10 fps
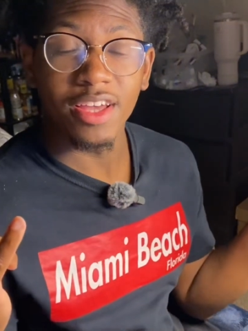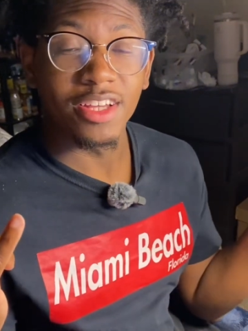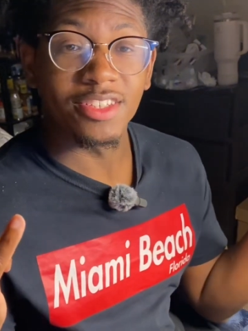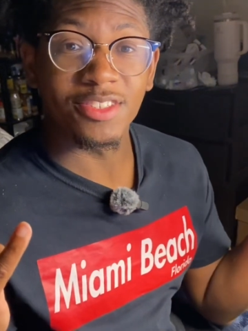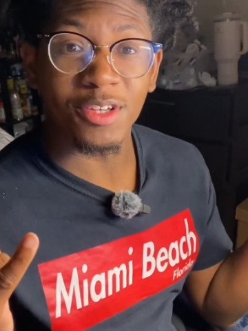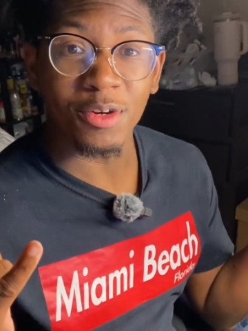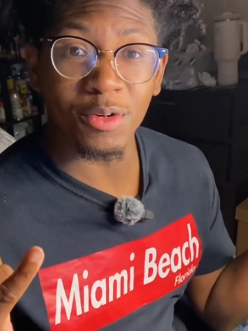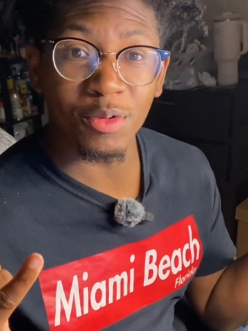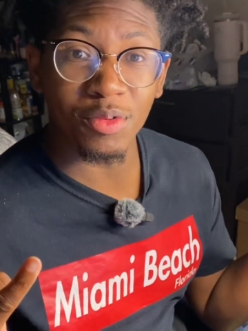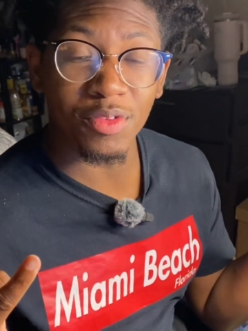
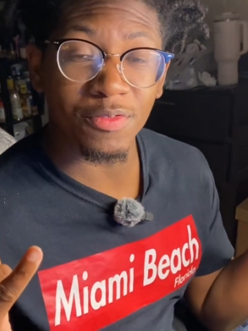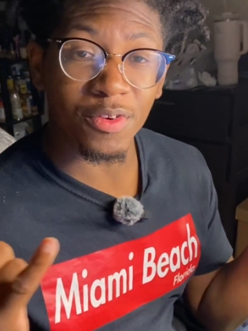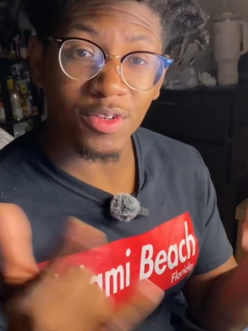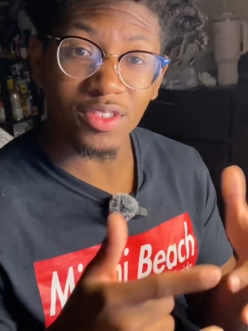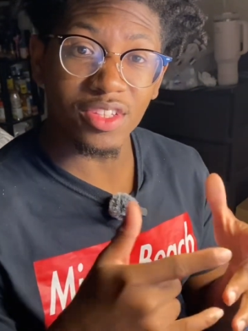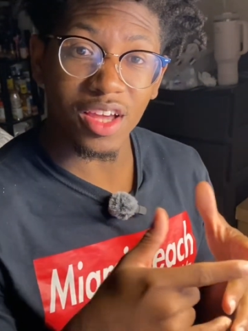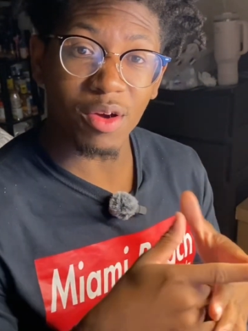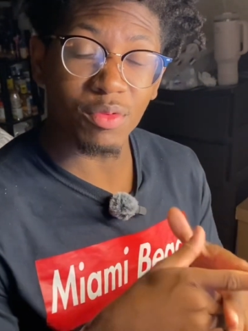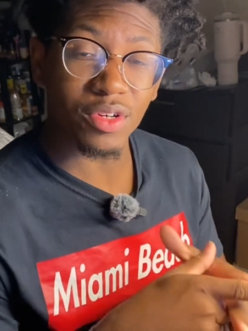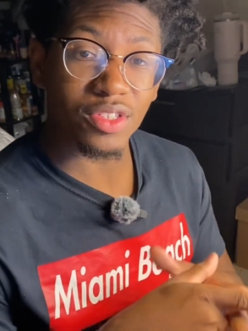so the first thing I
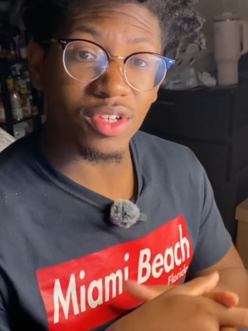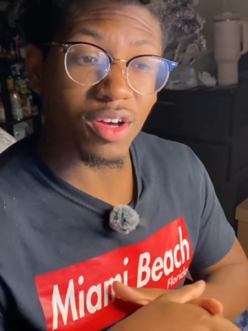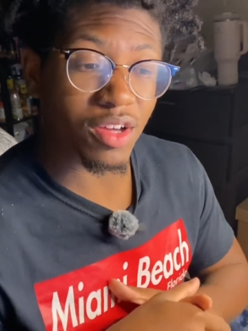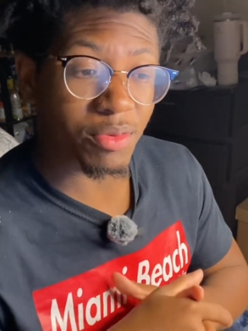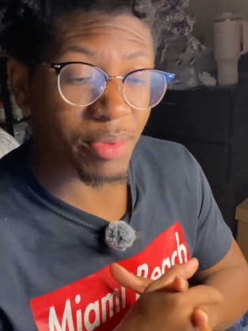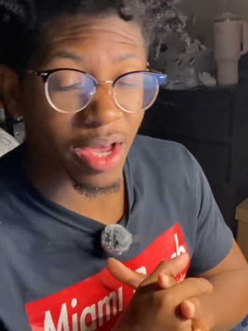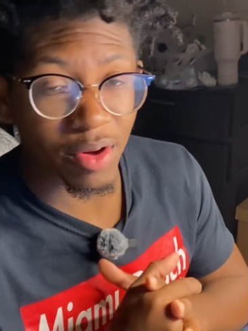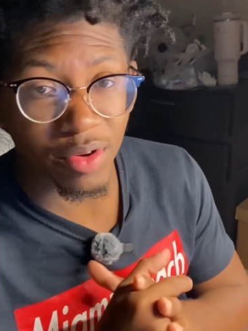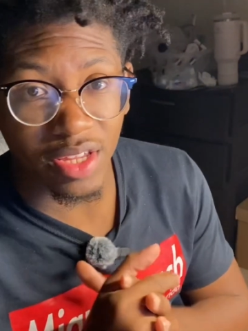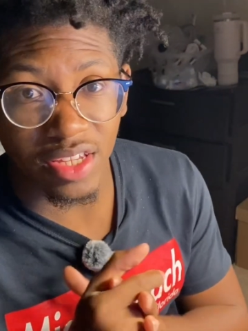want to talk
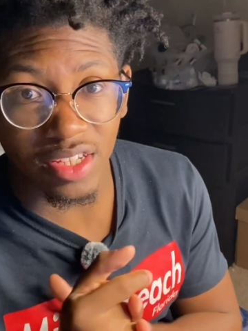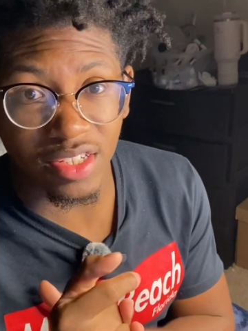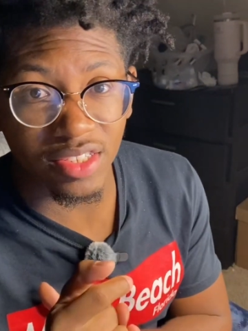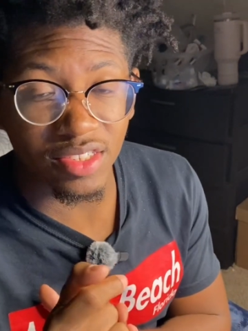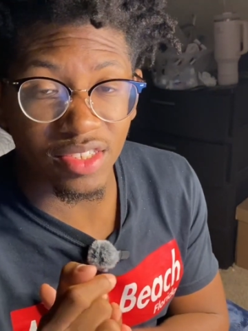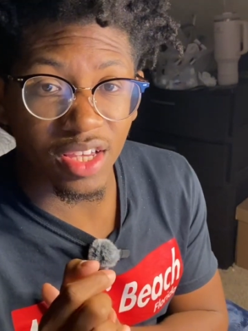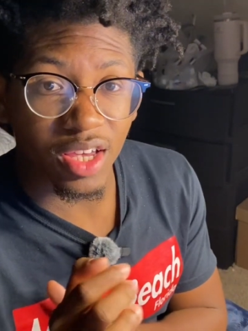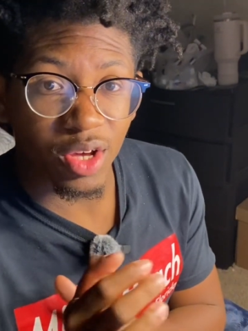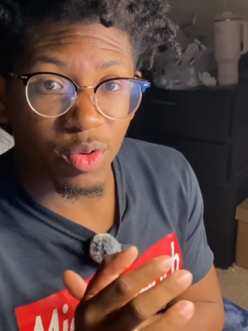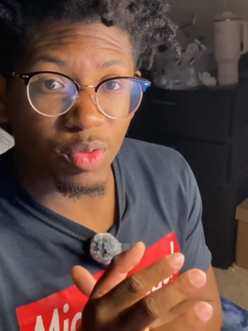about is
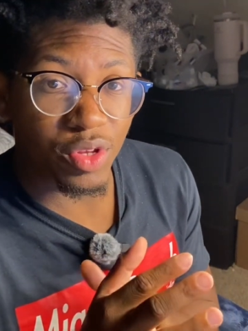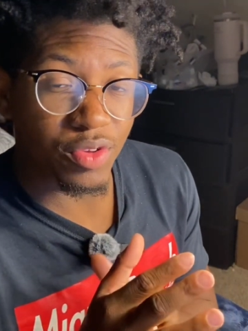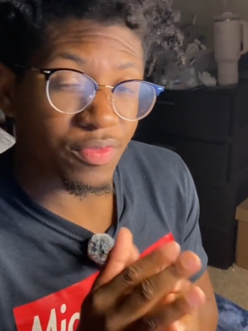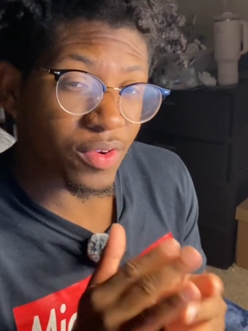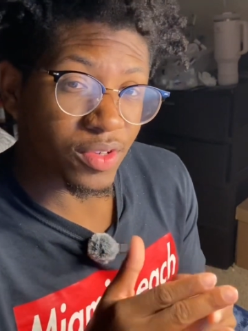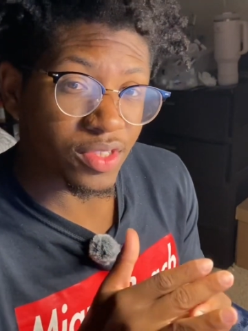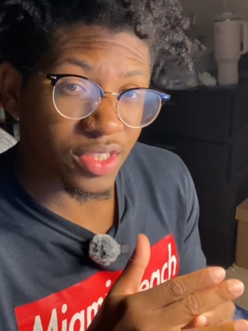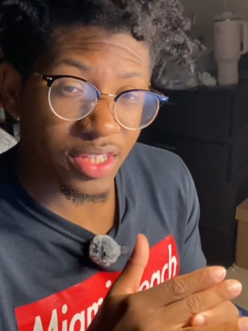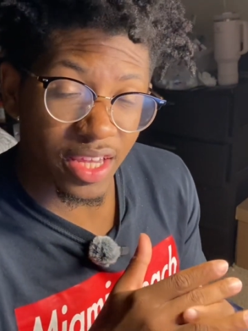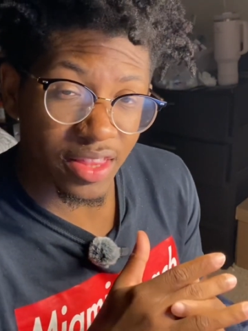when you first
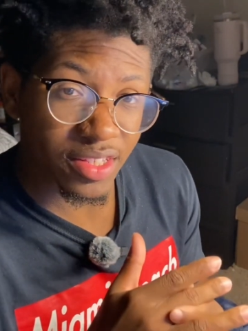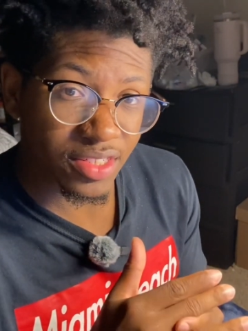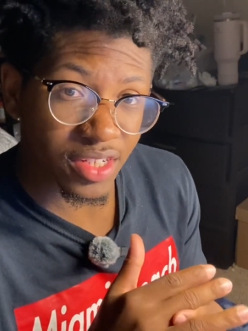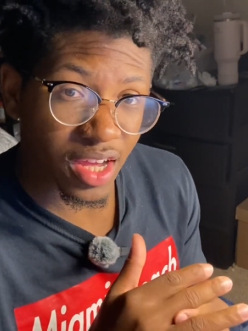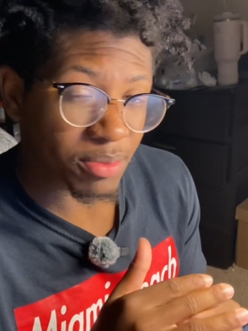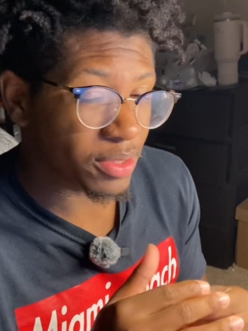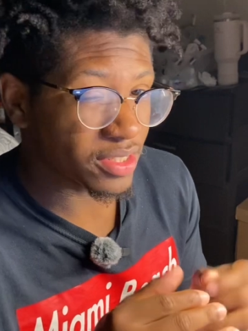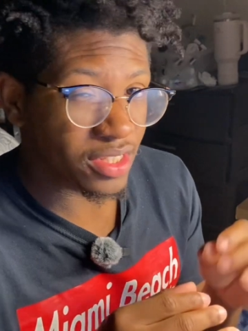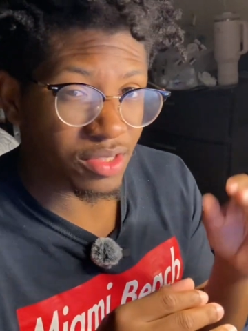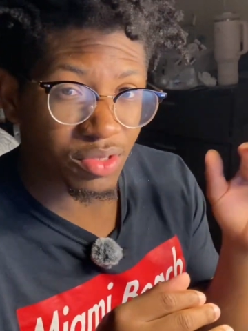get the job. Let's
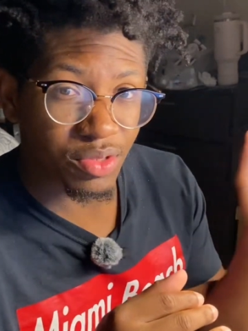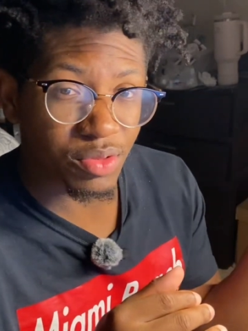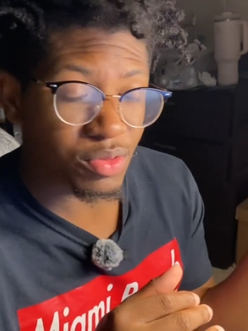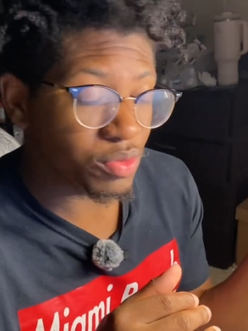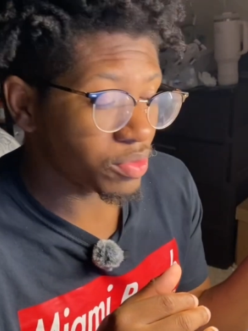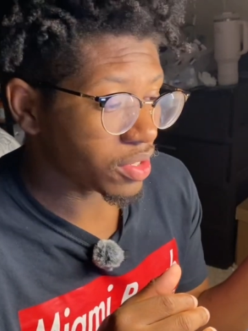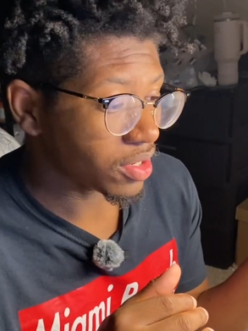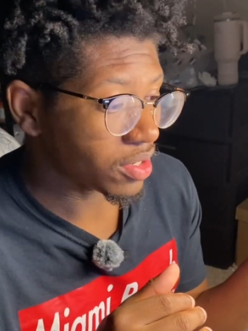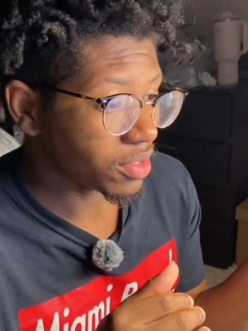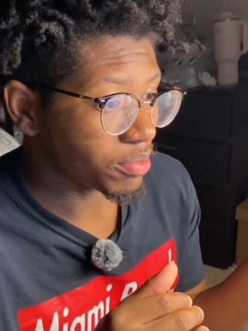say you
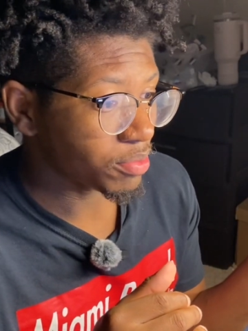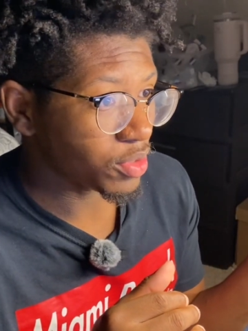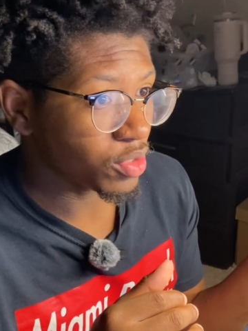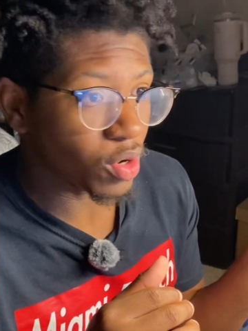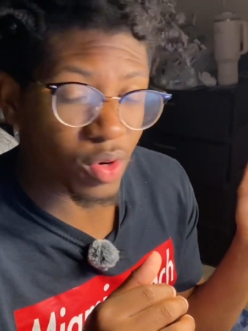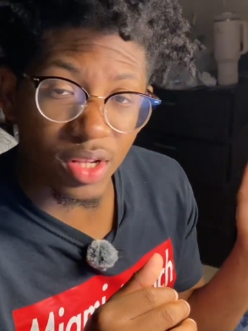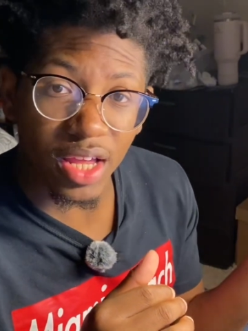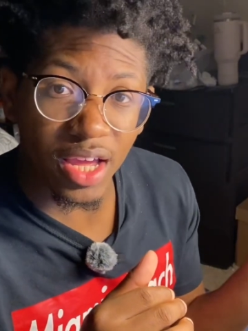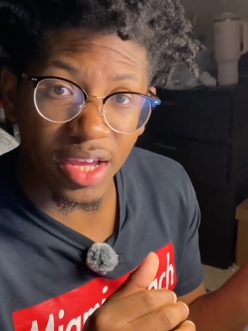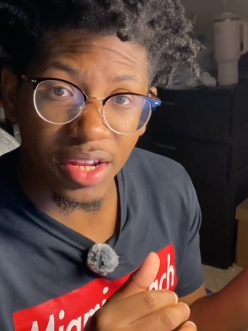go
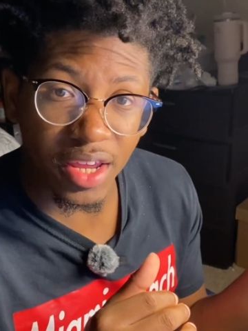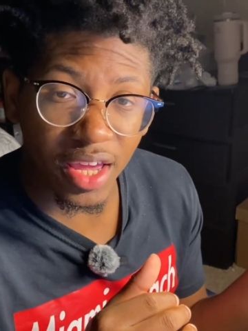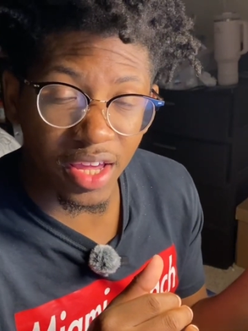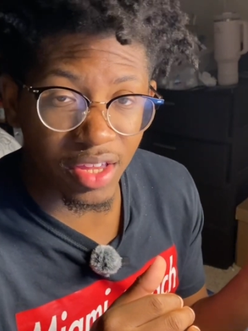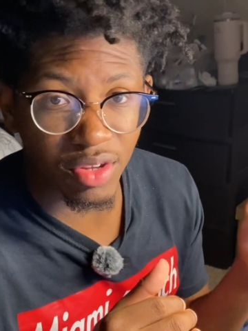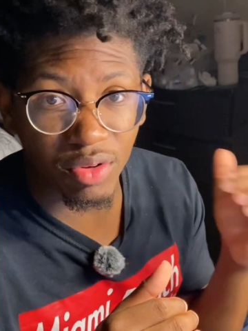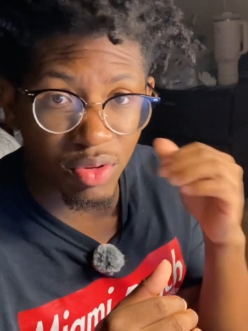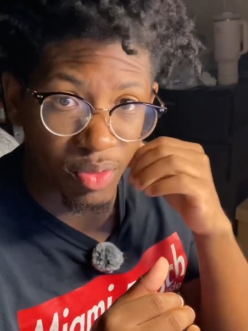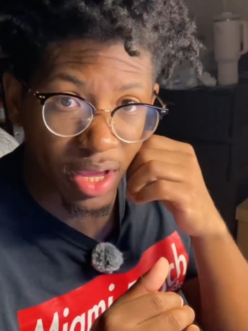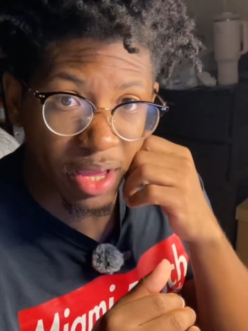online and you
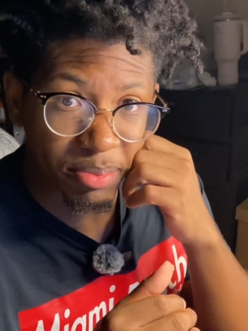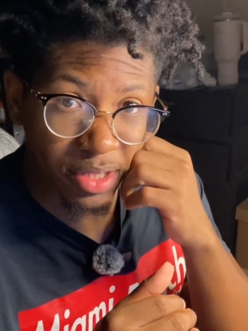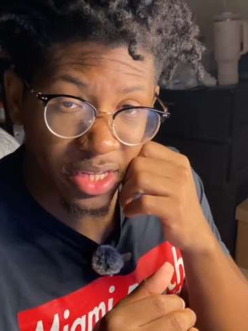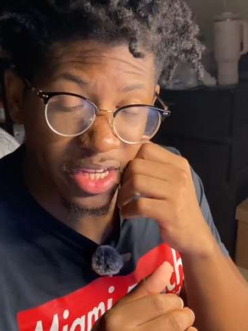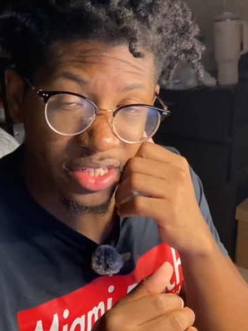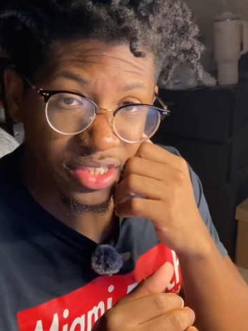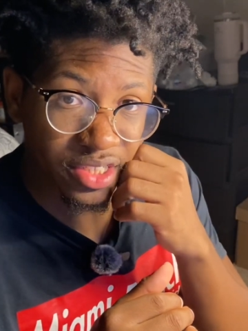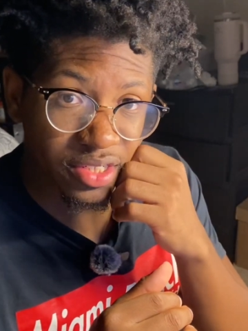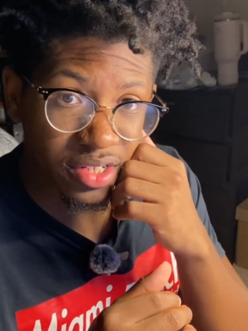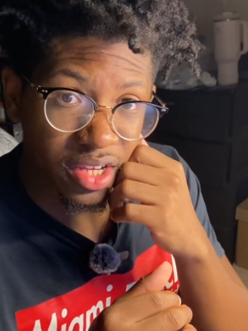do an
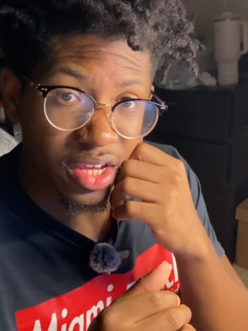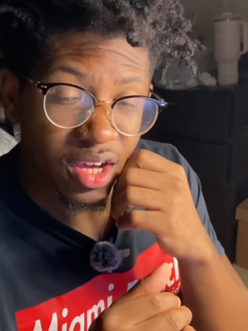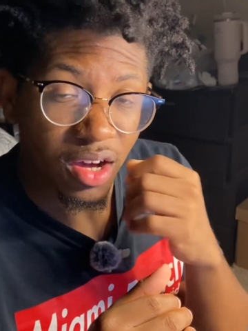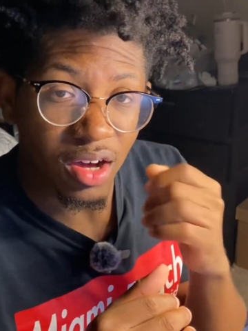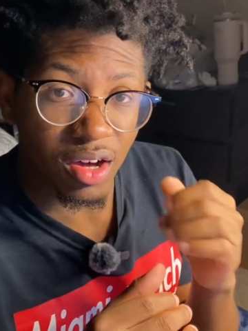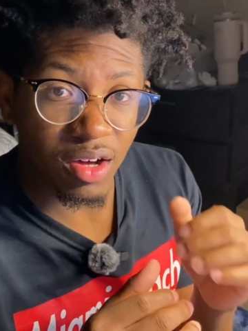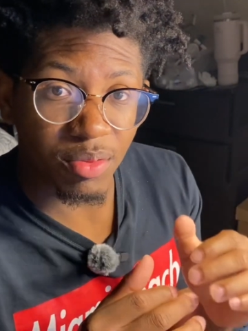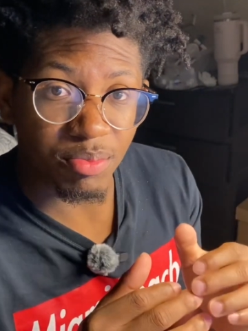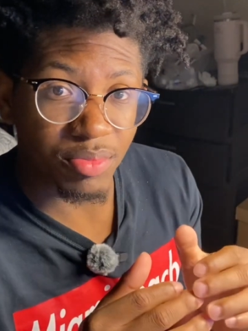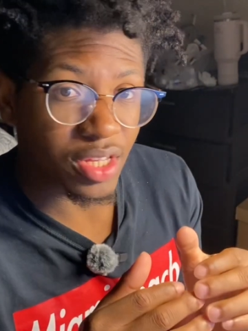application.
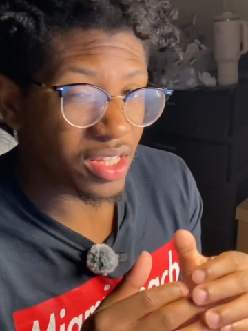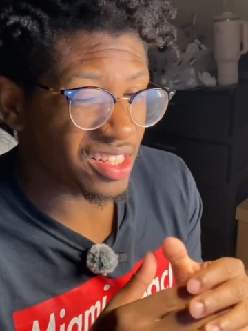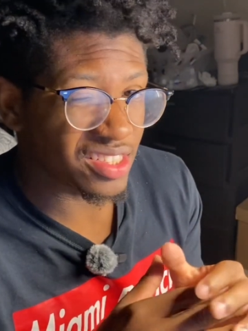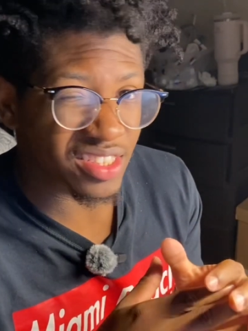It's